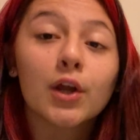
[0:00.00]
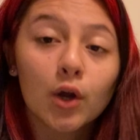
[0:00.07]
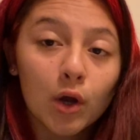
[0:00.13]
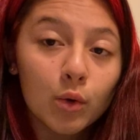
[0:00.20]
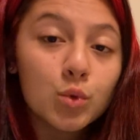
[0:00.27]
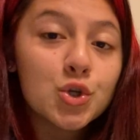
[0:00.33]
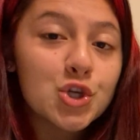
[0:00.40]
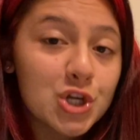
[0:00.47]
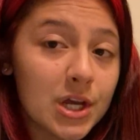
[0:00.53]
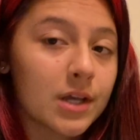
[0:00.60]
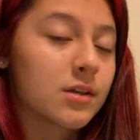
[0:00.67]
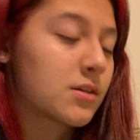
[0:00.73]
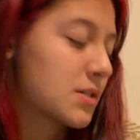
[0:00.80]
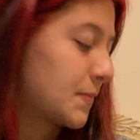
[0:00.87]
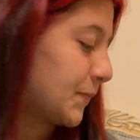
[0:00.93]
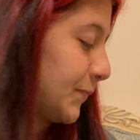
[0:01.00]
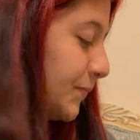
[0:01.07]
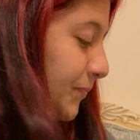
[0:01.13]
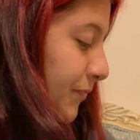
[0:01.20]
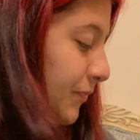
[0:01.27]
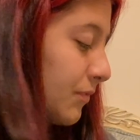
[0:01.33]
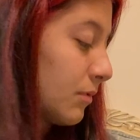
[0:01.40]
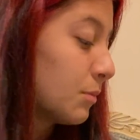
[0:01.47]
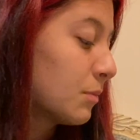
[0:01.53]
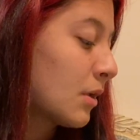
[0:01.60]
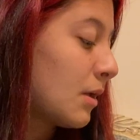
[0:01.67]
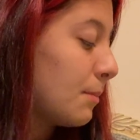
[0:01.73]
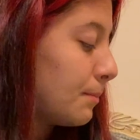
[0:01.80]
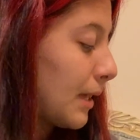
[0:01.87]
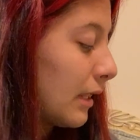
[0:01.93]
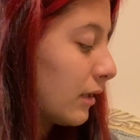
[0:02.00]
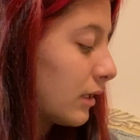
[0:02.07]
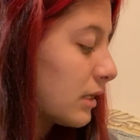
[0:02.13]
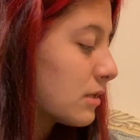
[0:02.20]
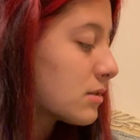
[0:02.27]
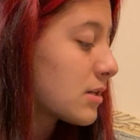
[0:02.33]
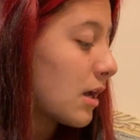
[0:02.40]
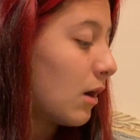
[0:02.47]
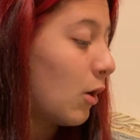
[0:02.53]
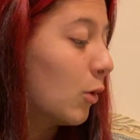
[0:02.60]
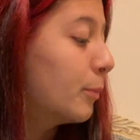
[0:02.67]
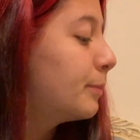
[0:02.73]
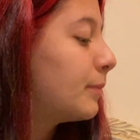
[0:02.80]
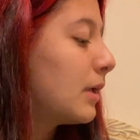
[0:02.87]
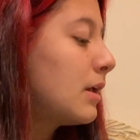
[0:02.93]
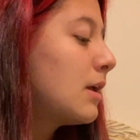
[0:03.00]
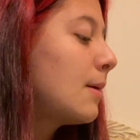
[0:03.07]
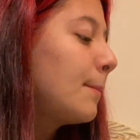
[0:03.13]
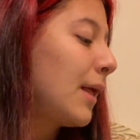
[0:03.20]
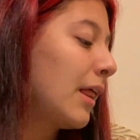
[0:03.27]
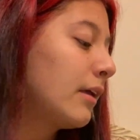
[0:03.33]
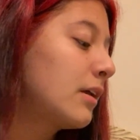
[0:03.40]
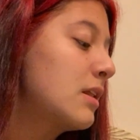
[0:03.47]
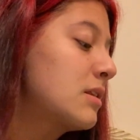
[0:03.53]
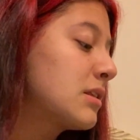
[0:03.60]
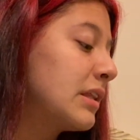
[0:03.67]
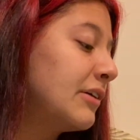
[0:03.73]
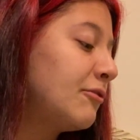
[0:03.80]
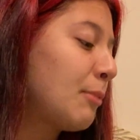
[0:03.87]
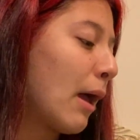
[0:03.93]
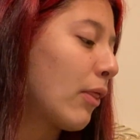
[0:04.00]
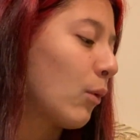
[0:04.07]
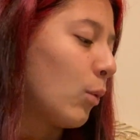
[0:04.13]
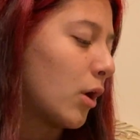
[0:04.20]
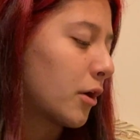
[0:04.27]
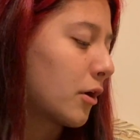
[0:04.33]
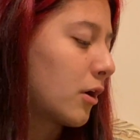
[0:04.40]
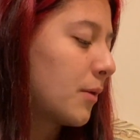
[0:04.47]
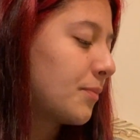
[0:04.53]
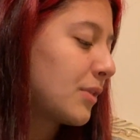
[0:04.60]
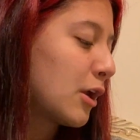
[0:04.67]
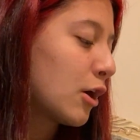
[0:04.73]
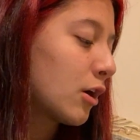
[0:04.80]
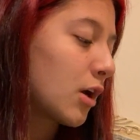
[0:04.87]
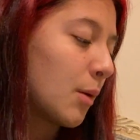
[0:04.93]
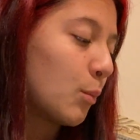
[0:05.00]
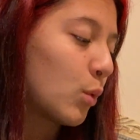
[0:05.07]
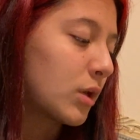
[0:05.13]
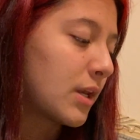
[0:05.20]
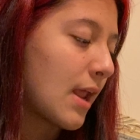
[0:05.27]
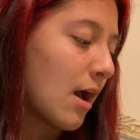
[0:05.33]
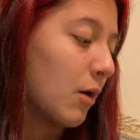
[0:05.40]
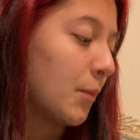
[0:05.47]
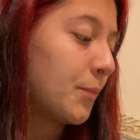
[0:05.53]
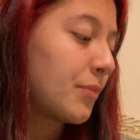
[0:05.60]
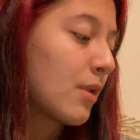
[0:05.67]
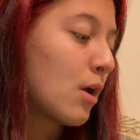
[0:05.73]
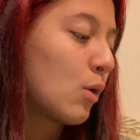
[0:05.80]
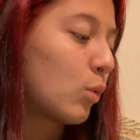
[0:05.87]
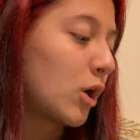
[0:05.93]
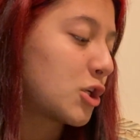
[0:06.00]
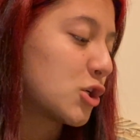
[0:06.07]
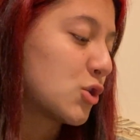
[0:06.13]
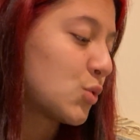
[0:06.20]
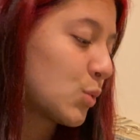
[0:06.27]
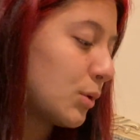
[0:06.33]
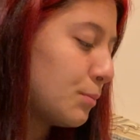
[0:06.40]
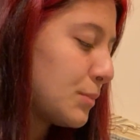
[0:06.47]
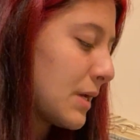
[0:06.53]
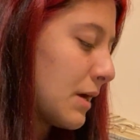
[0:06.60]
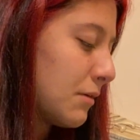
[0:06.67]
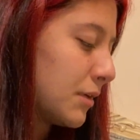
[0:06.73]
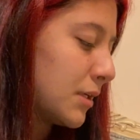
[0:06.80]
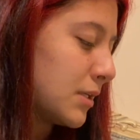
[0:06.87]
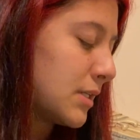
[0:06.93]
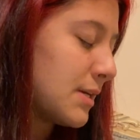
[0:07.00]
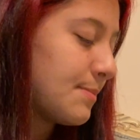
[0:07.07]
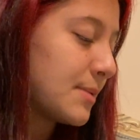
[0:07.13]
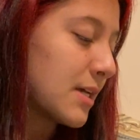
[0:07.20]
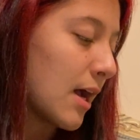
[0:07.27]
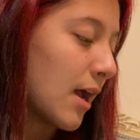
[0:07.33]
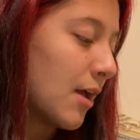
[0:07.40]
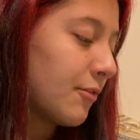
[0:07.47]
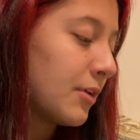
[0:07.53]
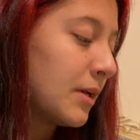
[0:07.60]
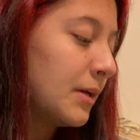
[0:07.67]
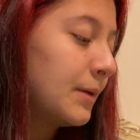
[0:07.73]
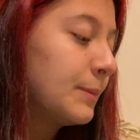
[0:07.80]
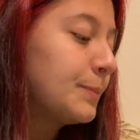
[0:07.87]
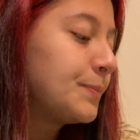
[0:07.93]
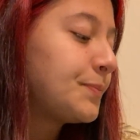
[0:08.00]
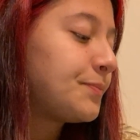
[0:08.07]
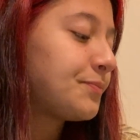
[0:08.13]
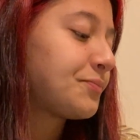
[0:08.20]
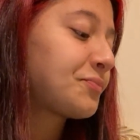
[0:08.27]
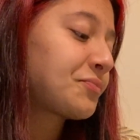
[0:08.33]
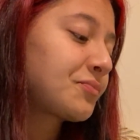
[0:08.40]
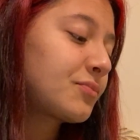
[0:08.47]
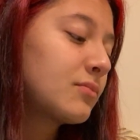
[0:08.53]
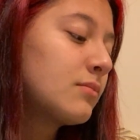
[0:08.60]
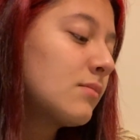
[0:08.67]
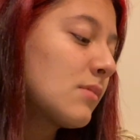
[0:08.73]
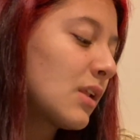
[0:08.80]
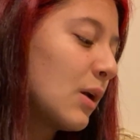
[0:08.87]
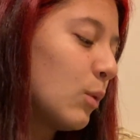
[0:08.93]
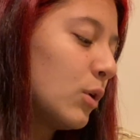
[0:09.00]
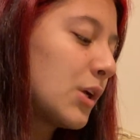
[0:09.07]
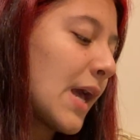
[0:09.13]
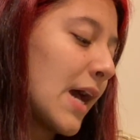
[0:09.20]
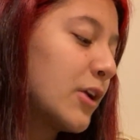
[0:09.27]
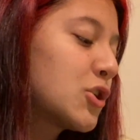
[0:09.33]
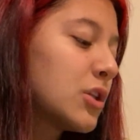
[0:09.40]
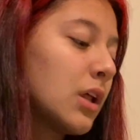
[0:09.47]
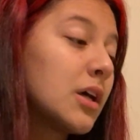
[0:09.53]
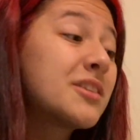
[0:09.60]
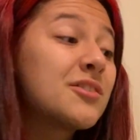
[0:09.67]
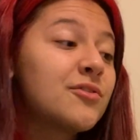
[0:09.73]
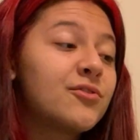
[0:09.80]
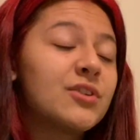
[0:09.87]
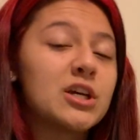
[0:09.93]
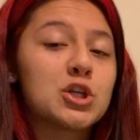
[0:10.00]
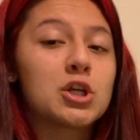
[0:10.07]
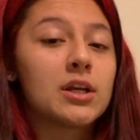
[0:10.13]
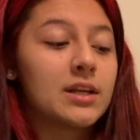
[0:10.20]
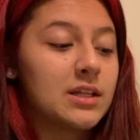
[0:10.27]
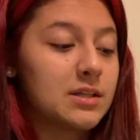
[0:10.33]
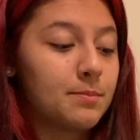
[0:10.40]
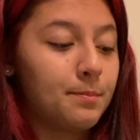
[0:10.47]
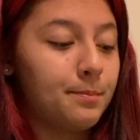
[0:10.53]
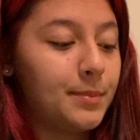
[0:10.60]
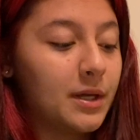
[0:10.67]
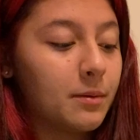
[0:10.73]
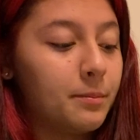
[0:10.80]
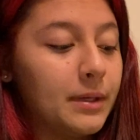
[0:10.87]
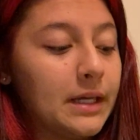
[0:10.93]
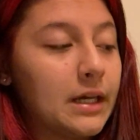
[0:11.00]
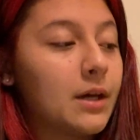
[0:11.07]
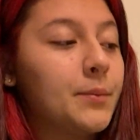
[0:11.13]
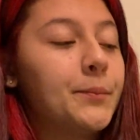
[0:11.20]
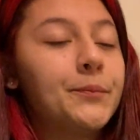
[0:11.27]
their own chicks. Pelicans at home. Pelicans live by the water. Here come one now. Watch it swoop down and deep dive. It will catch lots of fish in its big beak.